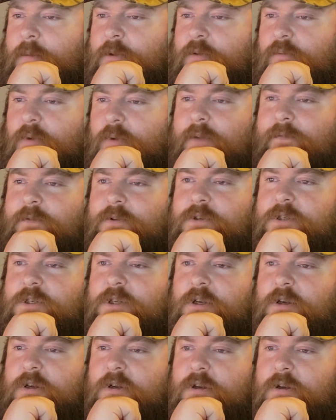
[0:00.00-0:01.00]
the rifle
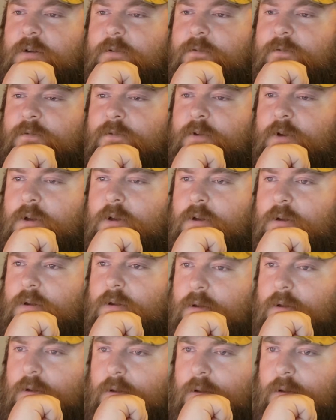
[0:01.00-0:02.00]
stuff,
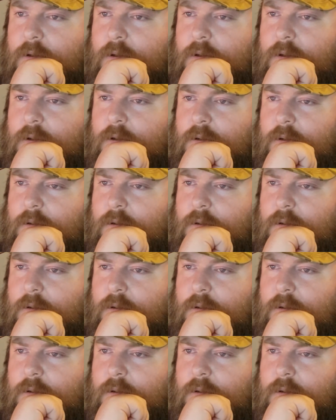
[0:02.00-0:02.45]
I